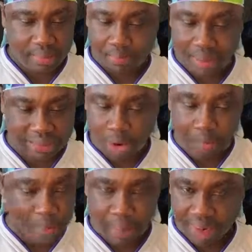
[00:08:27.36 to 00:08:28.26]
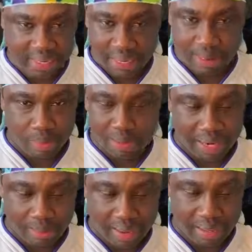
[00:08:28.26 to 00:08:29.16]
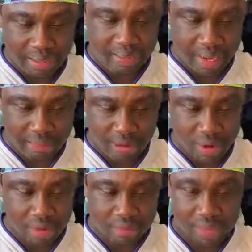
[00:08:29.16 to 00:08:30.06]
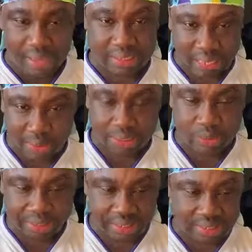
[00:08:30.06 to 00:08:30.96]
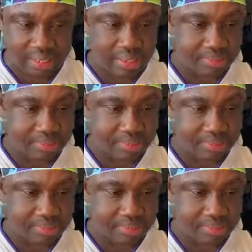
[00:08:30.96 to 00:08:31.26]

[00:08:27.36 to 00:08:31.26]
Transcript: but on public dey me mo me number why because of our security reasons